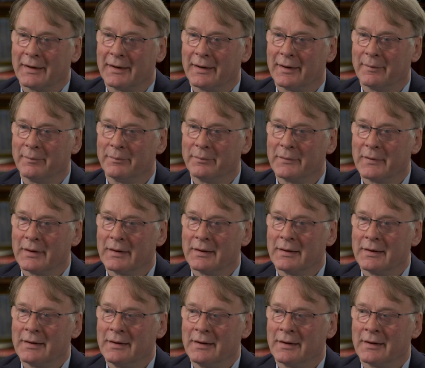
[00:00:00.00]

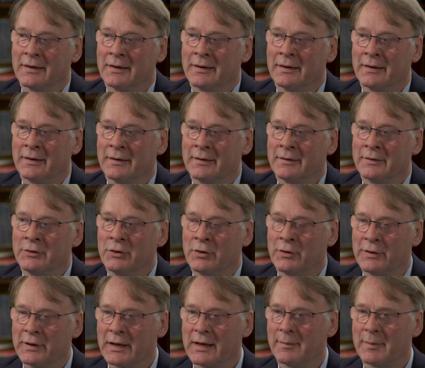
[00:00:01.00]
You
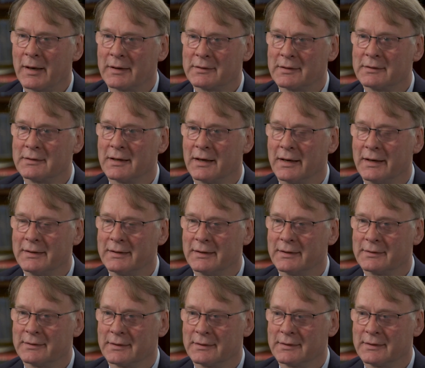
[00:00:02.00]
can think about society
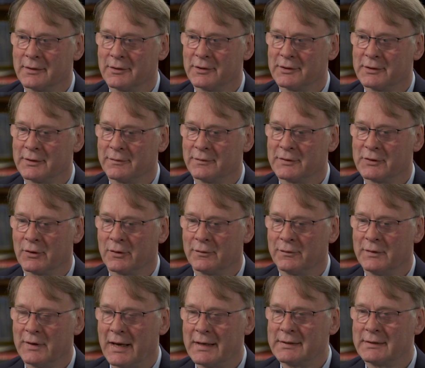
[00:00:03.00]
as a series of sort
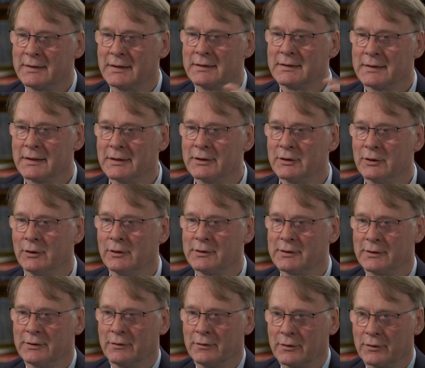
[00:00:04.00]
of nested
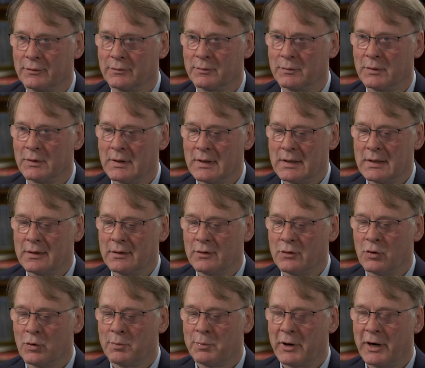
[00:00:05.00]
circles, and you've got
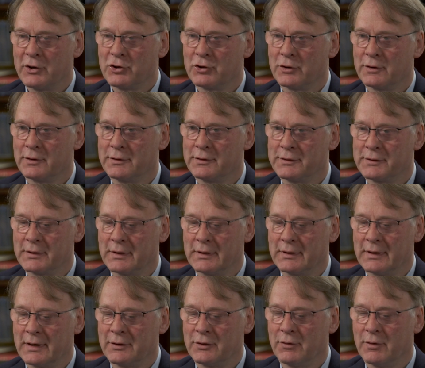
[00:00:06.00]
corporations,
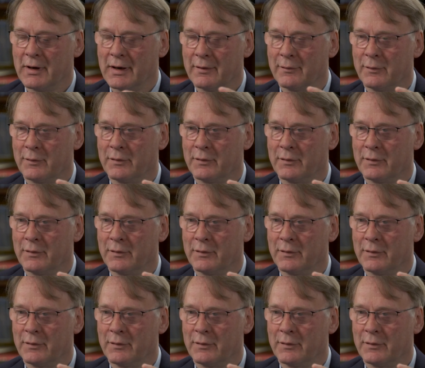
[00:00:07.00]
and then you have